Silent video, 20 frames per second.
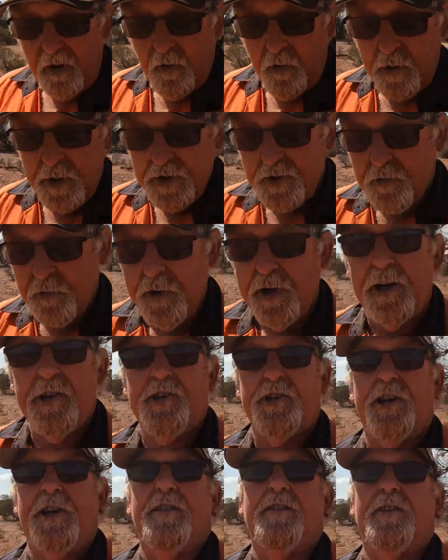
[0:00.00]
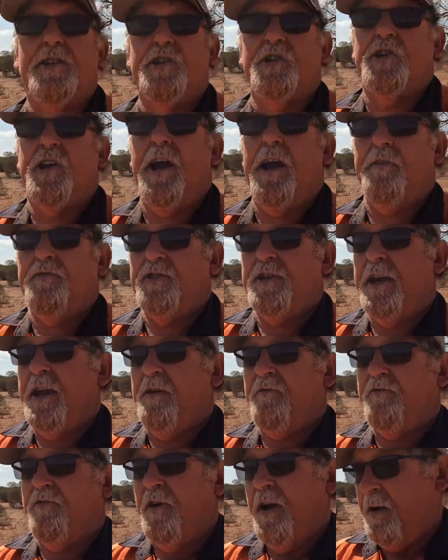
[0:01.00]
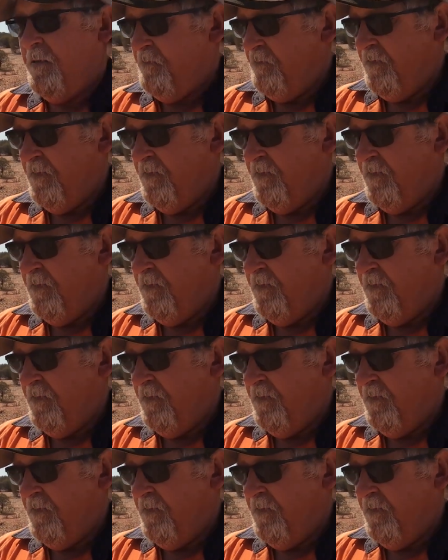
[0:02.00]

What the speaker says: always really check these shafts out for,